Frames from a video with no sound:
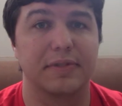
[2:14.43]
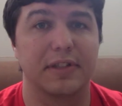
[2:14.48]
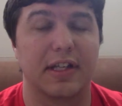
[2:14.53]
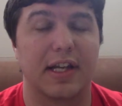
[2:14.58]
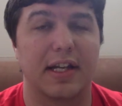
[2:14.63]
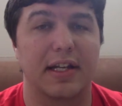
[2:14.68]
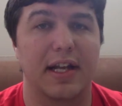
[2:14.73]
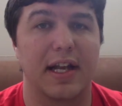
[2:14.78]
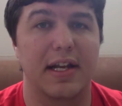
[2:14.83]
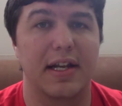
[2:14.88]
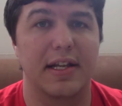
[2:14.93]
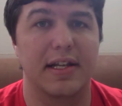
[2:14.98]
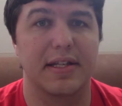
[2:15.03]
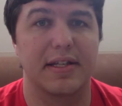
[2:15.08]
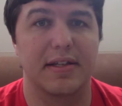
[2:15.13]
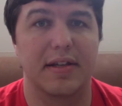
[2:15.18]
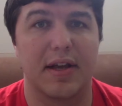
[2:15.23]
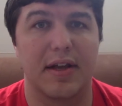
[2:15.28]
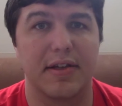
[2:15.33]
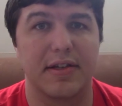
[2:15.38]

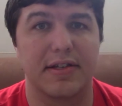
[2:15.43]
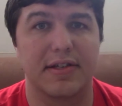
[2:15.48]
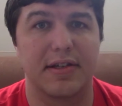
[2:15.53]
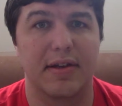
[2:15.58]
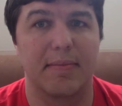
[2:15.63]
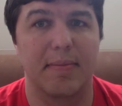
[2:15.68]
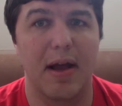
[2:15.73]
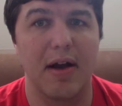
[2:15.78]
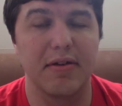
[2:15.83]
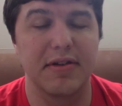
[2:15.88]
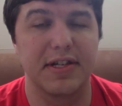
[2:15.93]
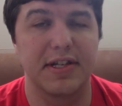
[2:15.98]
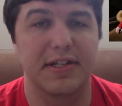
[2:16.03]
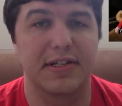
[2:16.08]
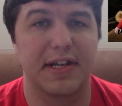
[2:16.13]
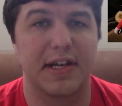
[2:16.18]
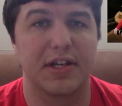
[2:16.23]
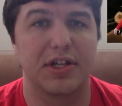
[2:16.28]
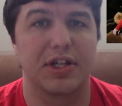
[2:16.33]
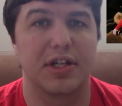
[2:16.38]
Canadian Mountie
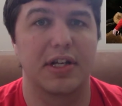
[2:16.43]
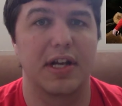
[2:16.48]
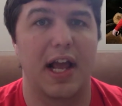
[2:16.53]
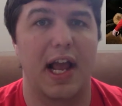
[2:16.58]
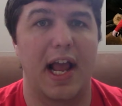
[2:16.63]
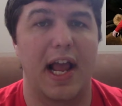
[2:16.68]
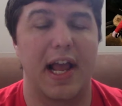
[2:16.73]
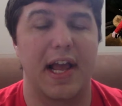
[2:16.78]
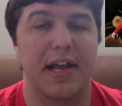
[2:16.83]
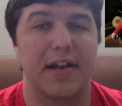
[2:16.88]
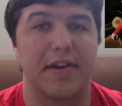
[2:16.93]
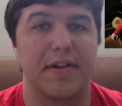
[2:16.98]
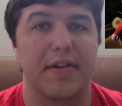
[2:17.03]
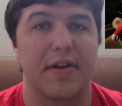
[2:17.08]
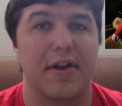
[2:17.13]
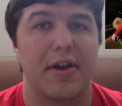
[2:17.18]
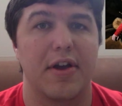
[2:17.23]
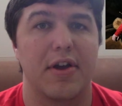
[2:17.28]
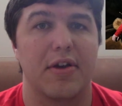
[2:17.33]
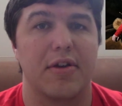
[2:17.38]
station and
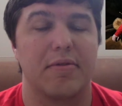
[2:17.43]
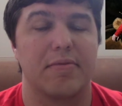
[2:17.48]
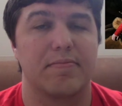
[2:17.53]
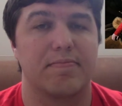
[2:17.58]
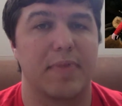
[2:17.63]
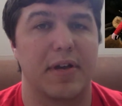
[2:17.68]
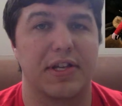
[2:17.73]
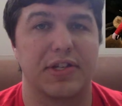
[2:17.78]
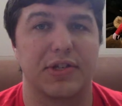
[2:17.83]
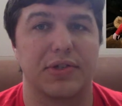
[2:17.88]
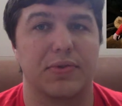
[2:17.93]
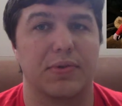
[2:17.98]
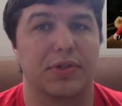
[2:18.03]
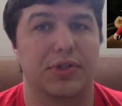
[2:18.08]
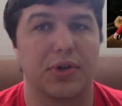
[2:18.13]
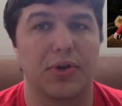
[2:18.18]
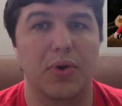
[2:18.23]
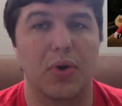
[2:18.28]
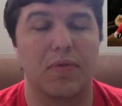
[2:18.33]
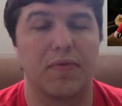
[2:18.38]
basically do a
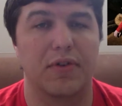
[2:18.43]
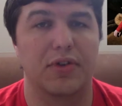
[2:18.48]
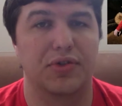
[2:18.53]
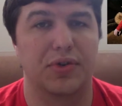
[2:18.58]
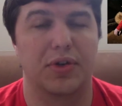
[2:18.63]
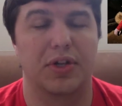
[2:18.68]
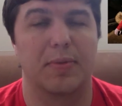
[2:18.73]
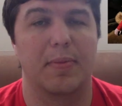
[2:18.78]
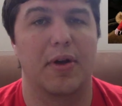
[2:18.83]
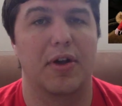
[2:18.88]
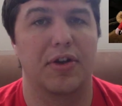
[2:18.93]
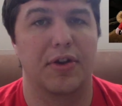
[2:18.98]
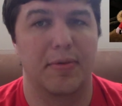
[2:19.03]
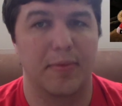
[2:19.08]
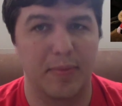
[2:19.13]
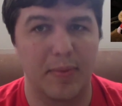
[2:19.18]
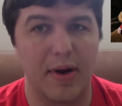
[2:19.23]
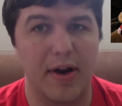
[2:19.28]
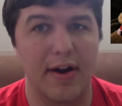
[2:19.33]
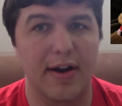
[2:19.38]
turnover and turn them all into
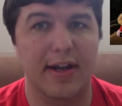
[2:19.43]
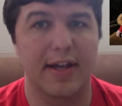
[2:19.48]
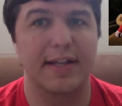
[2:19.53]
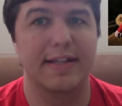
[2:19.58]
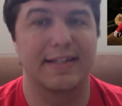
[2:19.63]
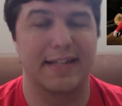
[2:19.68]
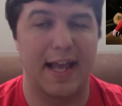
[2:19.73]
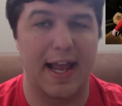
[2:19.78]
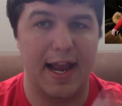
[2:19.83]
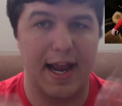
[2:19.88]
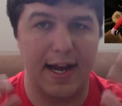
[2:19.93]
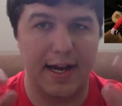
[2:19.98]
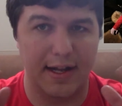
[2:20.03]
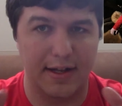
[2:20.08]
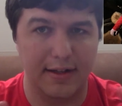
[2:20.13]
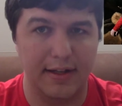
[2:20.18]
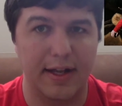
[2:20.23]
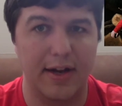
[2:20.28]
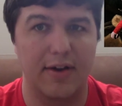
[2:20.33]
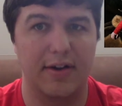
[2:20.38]
Americans, and
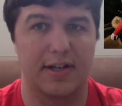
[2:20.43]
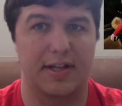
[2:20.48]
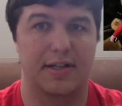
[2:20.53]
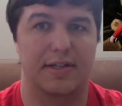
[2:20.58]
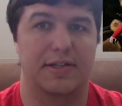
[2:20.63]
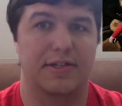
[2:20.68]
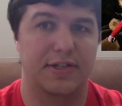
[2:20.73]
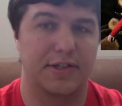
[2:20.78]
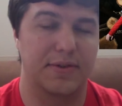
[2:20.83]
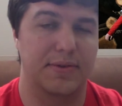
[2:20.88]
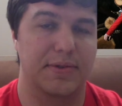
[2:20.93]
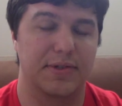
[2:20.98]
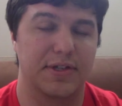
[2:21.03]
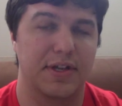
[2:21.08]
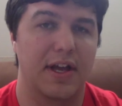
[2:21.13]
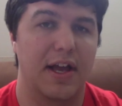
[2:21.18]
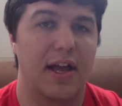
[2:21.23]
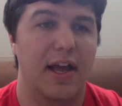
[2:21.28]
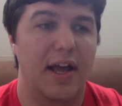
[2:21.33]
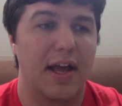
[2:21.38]
hilarity ensues.
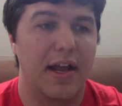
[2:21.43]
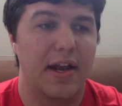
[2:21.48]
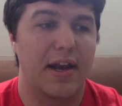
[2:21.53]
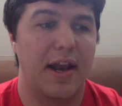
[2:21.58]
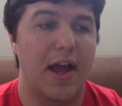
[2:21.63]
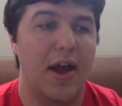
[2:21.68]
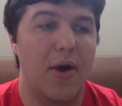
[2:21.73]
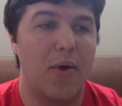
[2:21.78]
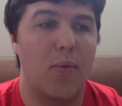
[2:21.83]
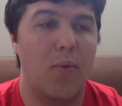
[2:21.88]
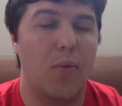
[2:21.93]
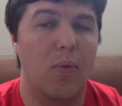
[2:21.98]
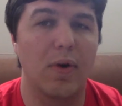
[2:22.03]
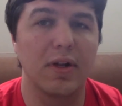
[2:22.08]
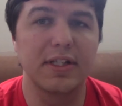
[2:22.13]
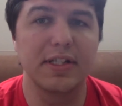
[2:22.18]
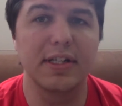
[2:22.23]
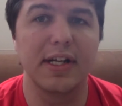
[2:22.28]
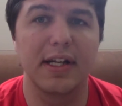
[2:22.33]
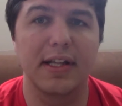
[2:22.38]
Now,
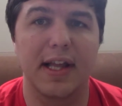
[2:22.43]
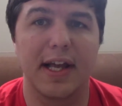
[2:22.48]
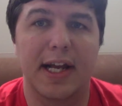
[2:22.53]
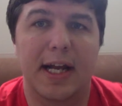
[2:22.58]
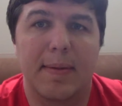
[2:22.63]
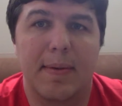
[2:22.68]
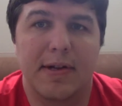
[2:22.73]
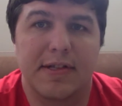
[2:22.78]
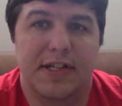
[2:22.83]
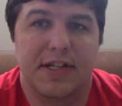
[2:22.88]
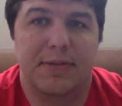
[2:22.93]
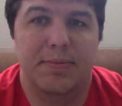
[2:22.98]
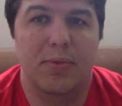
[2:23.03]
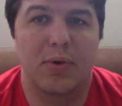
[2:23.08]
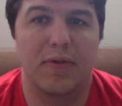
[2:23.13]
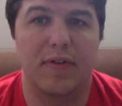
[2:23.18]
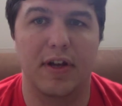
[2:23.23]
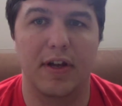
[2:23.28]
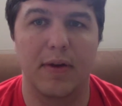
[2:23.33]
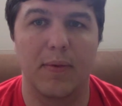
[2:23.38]
what did I like about this
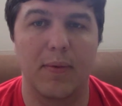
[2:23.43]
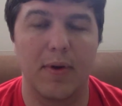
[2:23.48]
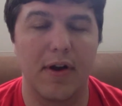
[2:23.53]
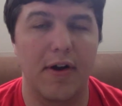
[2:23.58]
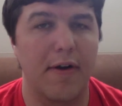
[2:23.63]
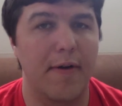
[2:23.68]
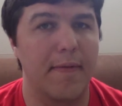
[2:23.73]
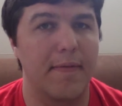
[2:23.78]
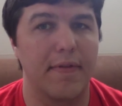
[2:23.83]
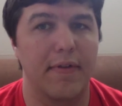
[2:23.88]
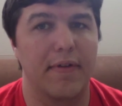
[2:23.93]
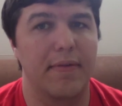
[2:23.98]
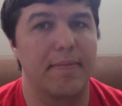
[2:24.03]
movie? Well,